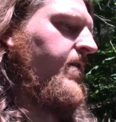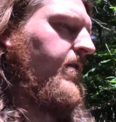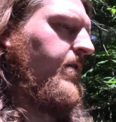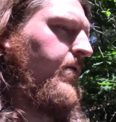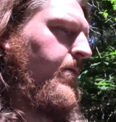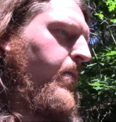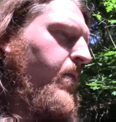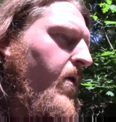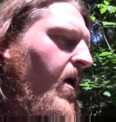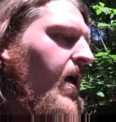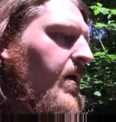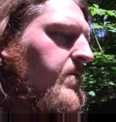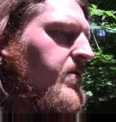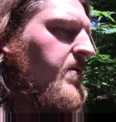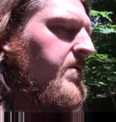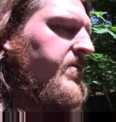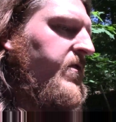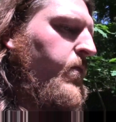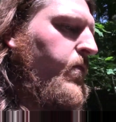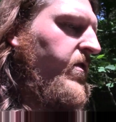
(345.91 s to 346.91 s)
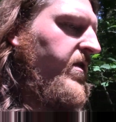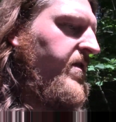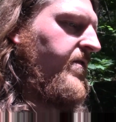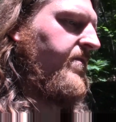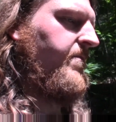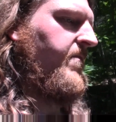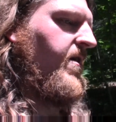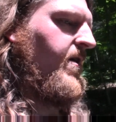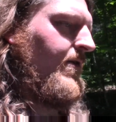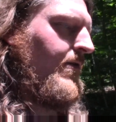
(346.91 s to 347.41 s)
The problems
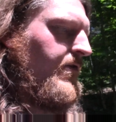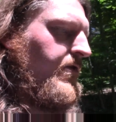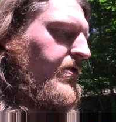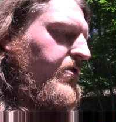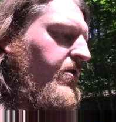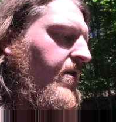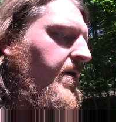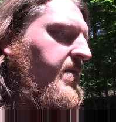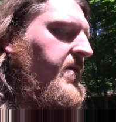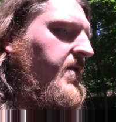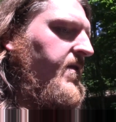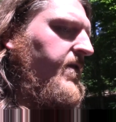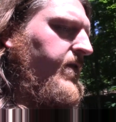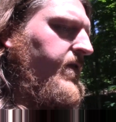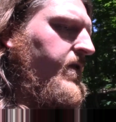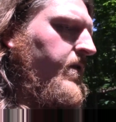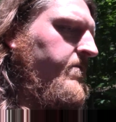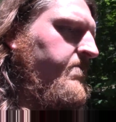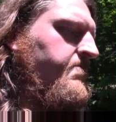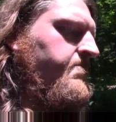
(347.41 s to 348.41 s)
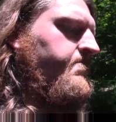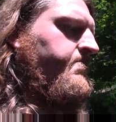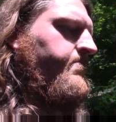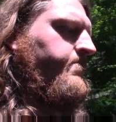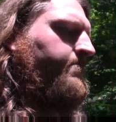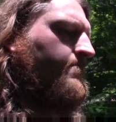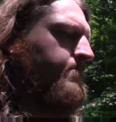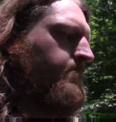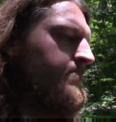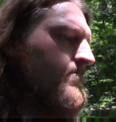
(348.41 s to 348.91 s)
with modern shamanism
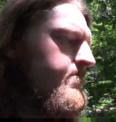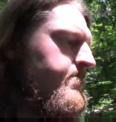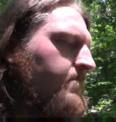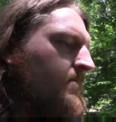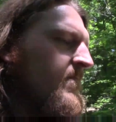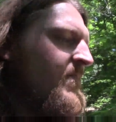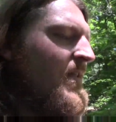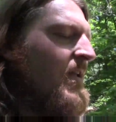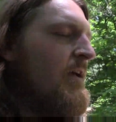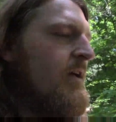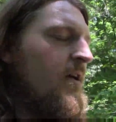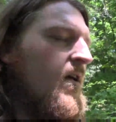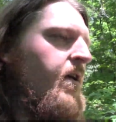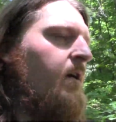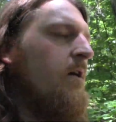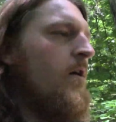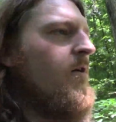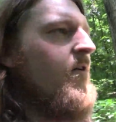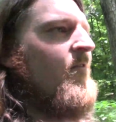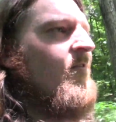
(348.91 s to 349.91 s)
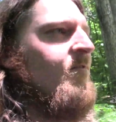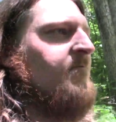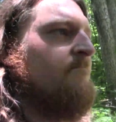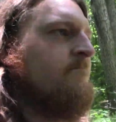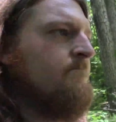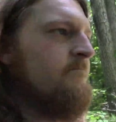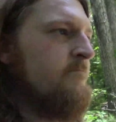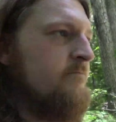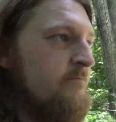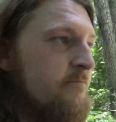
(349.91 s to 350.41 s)
are,
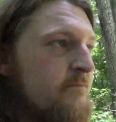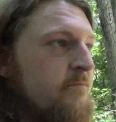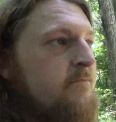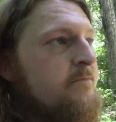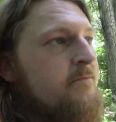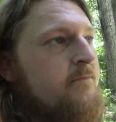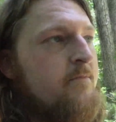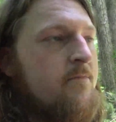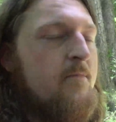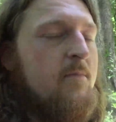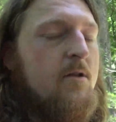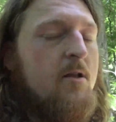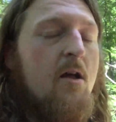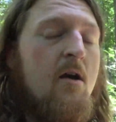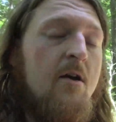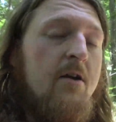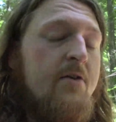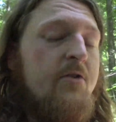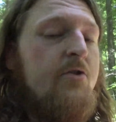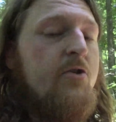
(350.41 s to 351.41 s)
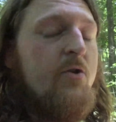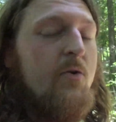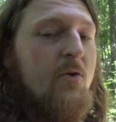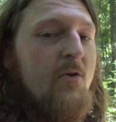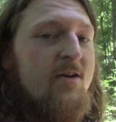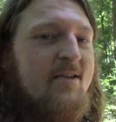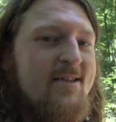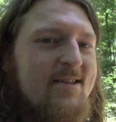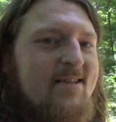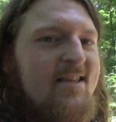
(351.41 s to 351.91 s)
long and
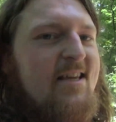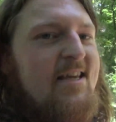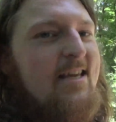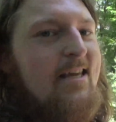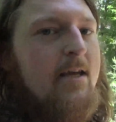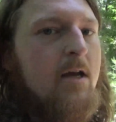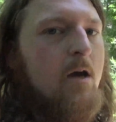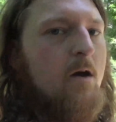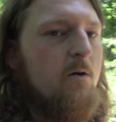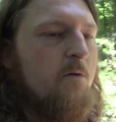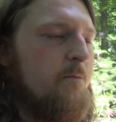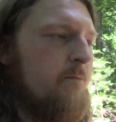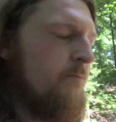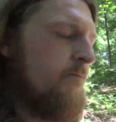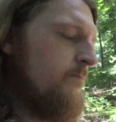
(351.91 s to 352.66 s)
short, the ego.